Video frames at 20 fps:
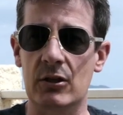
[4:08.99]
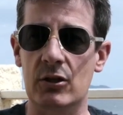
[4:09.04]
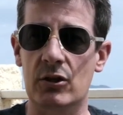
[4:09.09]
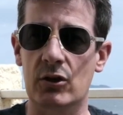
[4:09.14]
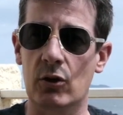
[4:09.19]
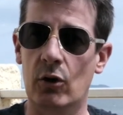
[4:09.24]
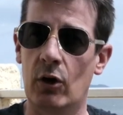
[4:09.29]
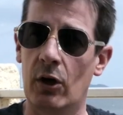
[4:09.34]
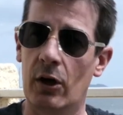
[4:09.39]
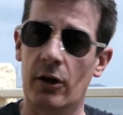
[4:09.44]

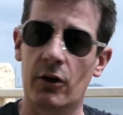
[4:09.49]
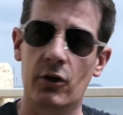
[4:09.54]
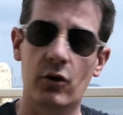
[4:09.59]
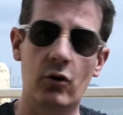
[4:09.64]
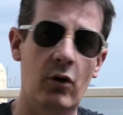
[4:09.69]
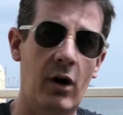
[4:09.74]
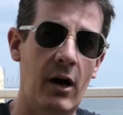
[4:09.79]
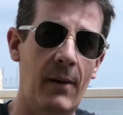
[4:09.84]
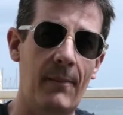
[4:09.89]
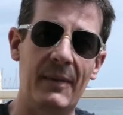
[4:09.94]
So
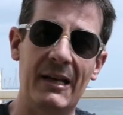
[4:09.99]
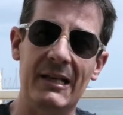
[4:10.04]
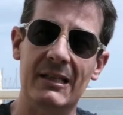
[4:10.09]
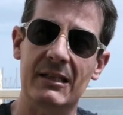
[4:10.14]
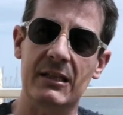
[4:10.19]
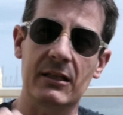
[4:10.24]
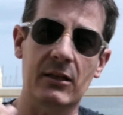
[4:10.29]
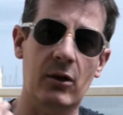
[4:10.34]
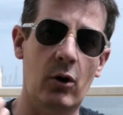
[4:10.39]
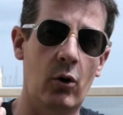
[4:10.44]
you are
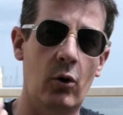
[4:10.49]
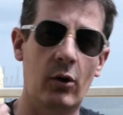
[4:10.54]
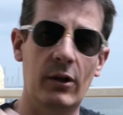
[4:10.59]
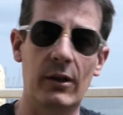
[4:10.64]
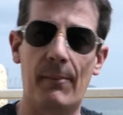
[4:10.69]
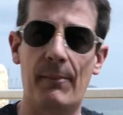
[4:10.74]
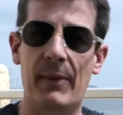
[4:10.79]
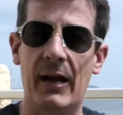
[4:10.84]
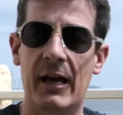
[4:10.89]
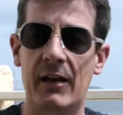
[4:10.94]
missing all
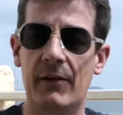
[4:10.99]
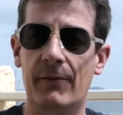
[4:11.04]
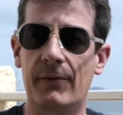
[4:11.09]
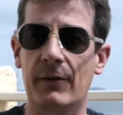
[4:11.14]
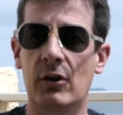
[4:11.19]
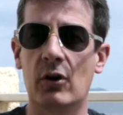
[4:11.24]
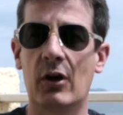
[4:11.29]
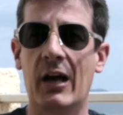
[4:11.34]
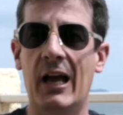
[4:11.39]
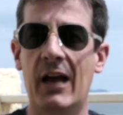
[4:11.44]
the
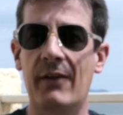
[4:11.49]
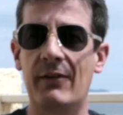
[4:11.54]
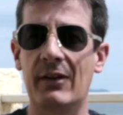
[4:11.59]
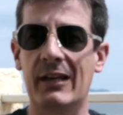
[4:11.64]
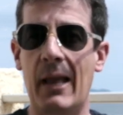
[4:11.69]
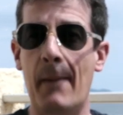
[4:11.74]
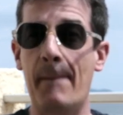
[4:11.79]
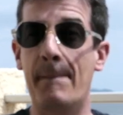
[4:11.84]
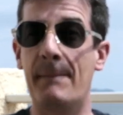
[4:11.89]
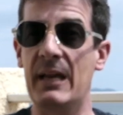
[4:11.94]
benefit of
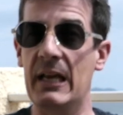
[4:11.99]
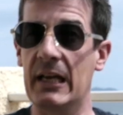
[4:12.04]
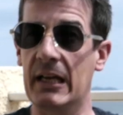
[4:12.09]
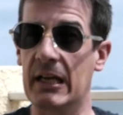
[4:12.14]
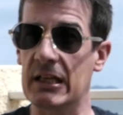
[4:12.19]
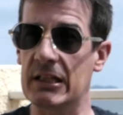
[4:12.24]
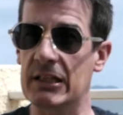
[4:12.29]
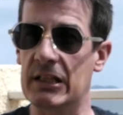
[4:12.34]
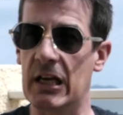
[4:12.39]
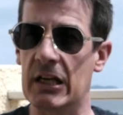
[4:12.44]
having a
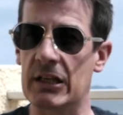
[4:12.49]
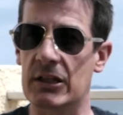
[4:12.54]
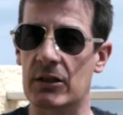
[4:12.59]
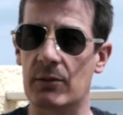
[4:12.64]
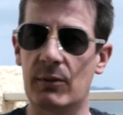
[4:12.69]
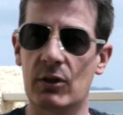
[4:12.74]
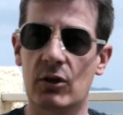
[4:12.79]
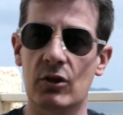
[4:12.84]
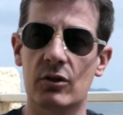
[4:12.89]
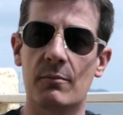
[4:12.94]
bigger sensor,
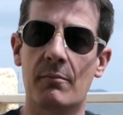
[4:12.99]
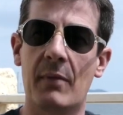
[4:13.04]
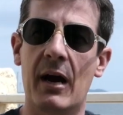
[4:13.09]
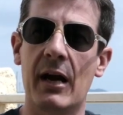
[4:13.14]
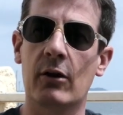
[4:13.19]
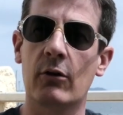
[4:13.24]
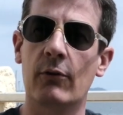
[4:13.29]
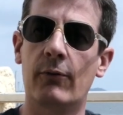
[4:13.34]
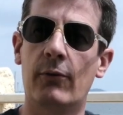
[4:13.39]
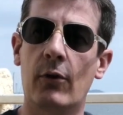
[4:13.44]
because
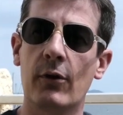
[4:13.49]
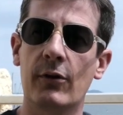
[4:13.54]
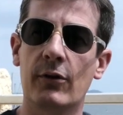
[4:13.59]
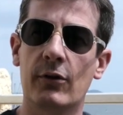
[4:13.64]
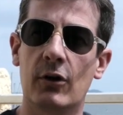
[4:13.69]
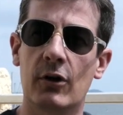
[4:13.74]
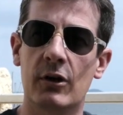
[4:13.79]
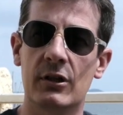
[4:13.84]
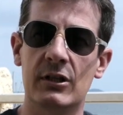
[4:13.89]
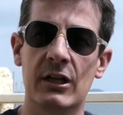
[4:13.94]
micro four
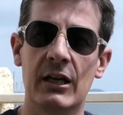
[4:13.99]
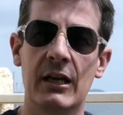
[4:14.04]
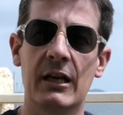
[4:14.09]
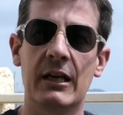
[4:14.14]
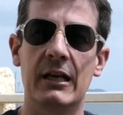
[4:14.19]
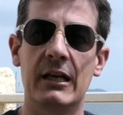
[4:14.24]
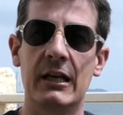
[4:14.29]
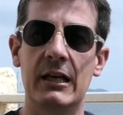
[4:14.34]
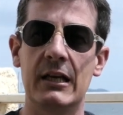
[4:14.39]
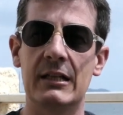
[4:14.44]
thirds
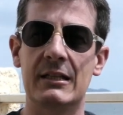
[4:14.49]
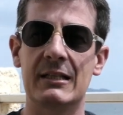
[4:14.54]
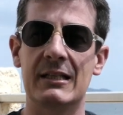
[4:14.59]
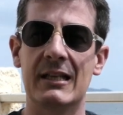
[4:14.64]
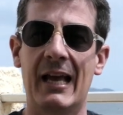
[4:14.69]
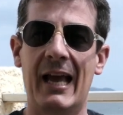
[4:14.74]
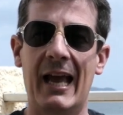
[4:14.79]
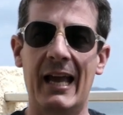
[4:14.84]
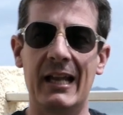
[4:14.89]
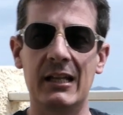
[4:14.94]
is
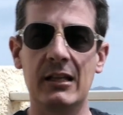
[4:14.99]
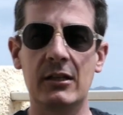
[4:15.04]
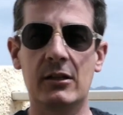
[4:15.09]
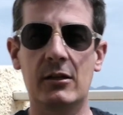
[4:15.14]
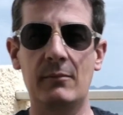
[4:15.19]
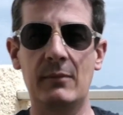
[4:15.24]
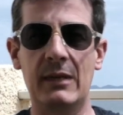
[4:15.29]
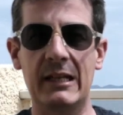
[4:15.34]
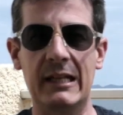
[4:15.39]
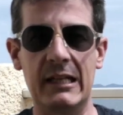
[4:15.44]
an
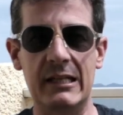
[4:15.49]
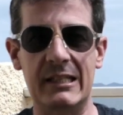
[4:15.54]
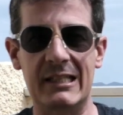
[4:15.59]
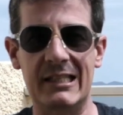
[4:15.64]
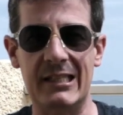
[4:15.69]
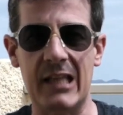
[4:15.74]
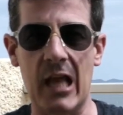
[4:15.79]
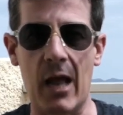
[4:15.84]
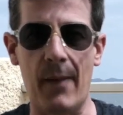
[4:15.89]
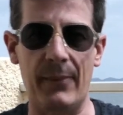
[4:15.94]
intermediate
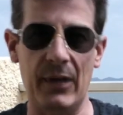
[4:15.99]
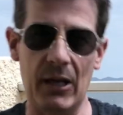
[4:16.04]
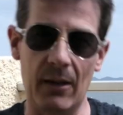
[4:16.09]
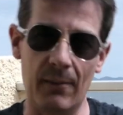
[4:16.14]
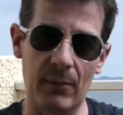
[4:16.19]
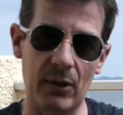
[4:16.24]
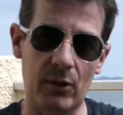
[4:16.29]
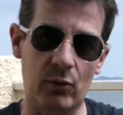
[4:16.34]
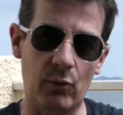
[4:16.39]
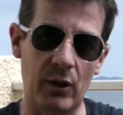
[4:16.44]
step
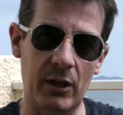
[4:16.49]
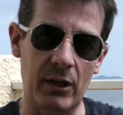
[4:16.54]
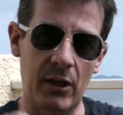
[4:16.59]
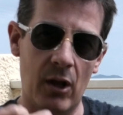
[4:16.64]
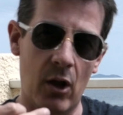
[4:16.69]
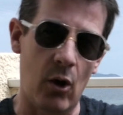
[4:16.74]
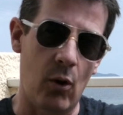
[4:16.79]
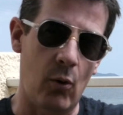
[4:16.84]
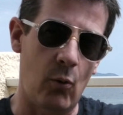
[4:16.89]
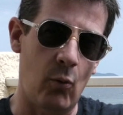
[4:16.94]
in between
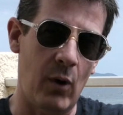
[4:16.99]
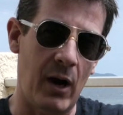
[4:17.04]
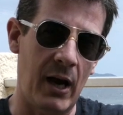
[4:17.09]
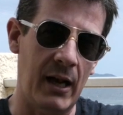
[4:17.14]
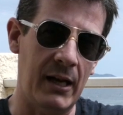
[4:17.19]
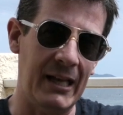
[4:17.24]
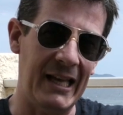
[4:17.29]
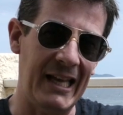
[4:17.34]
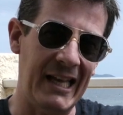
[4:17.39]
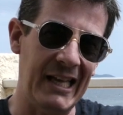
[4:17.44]

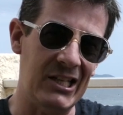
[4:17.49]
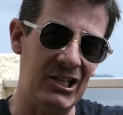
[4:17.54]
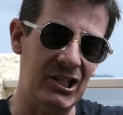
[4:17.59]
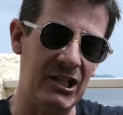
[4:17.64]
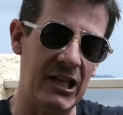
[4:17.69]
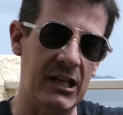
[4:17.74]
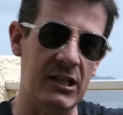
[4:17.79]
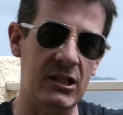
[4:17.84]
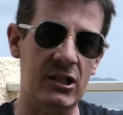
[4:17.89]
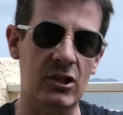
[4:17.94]
1-inch
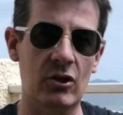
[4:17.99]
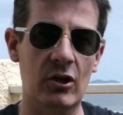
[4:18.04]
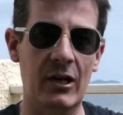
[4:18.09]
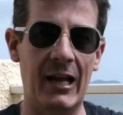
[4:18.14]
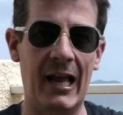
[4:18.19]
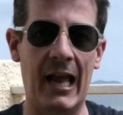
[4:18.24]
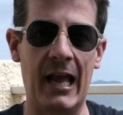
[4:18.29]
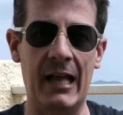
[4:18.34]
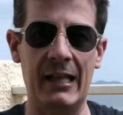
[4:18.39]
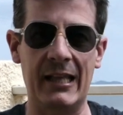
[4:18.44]
sensor
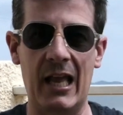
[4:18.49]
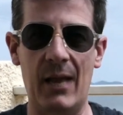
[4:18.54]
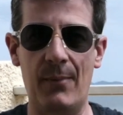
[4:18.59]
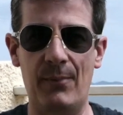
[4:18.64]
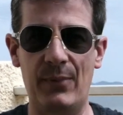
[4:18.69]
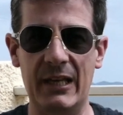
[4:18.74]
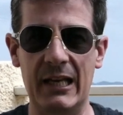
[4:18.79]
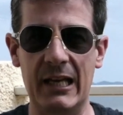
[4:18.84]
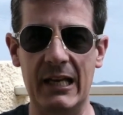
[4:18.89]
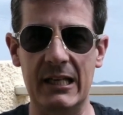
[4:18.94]
and
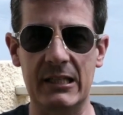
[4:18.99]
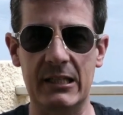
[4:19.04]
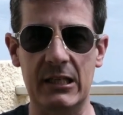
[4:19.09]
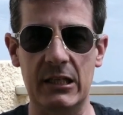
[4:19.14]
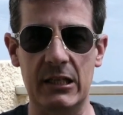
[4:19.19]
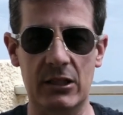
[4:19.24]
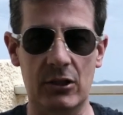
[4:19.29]
APS-C.